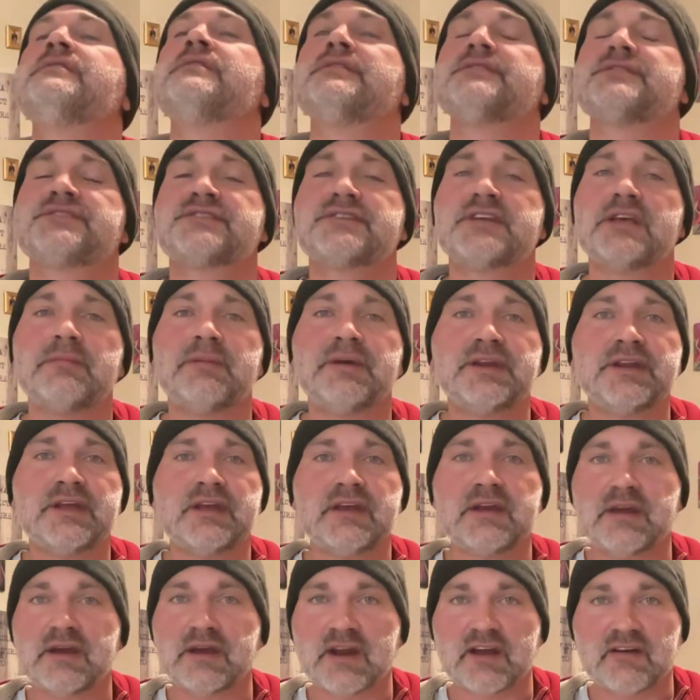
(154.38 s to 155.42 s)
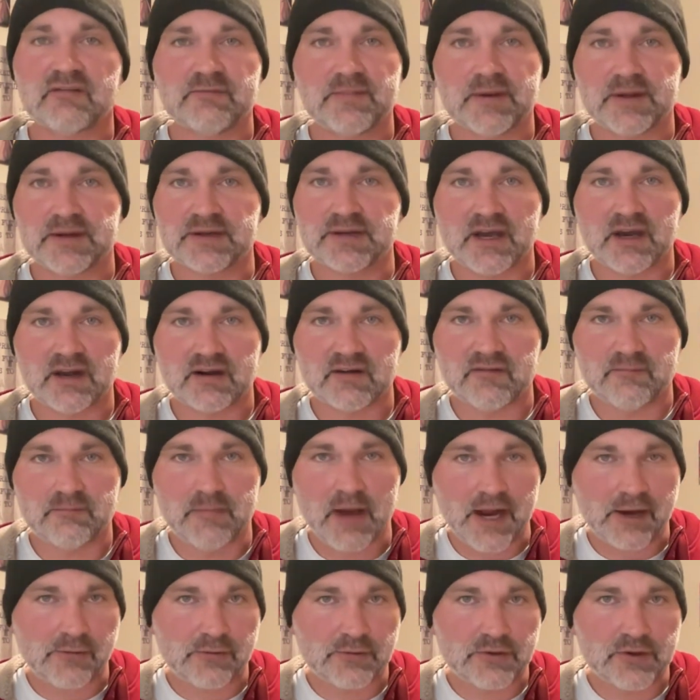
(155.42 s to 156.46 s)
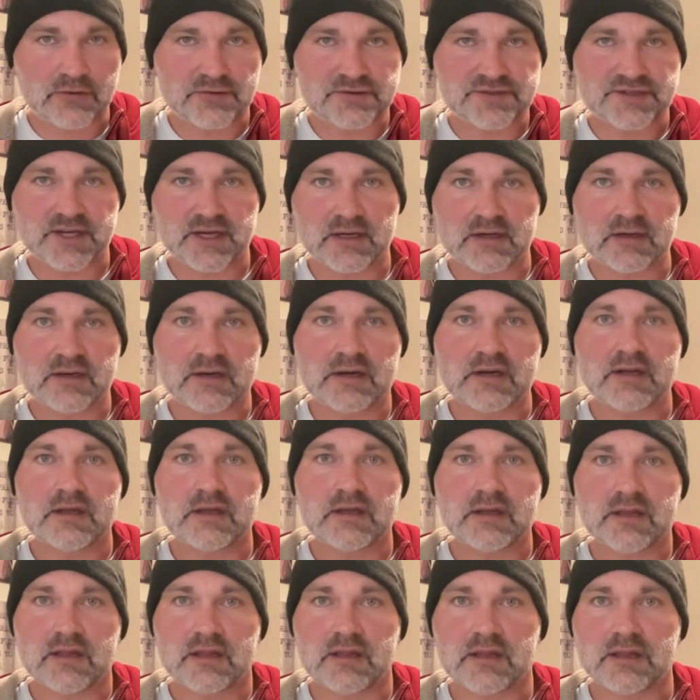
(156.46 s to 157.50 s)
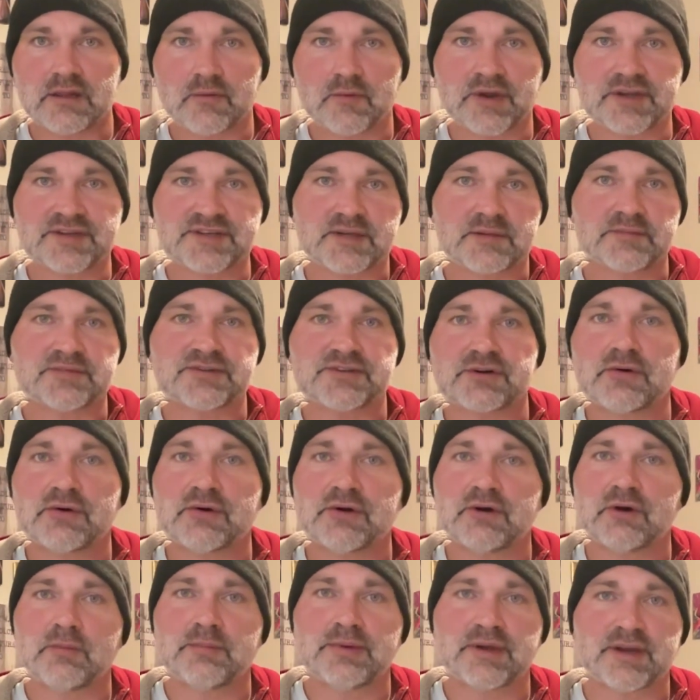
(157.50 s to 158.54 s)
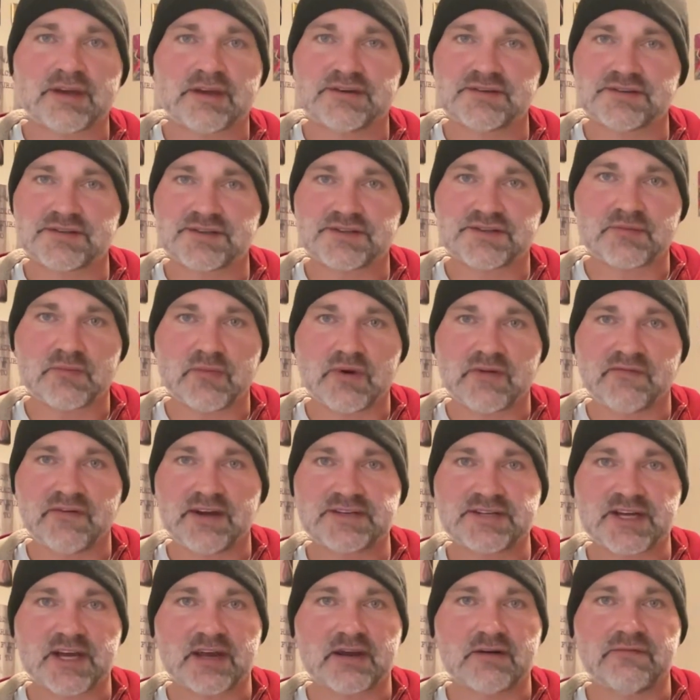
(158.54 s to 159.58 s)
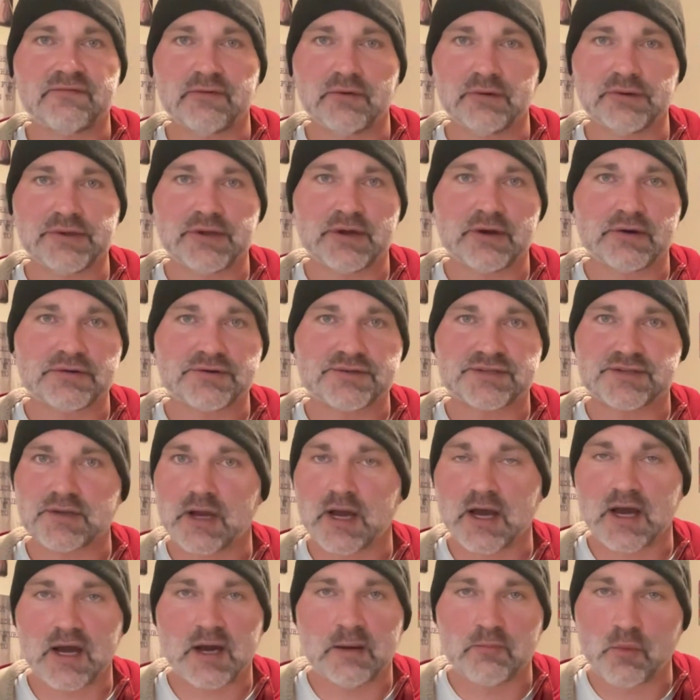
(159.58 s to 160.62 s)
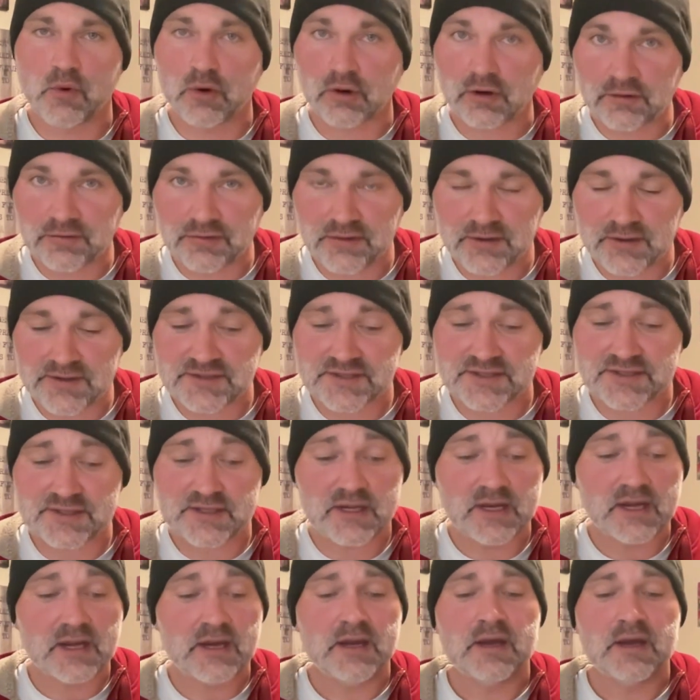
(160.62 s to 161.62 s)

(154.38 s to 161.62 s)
C B D, and I've been kind of microdosing the Rick Simpson oil because if I take a full dose, I'm worthless.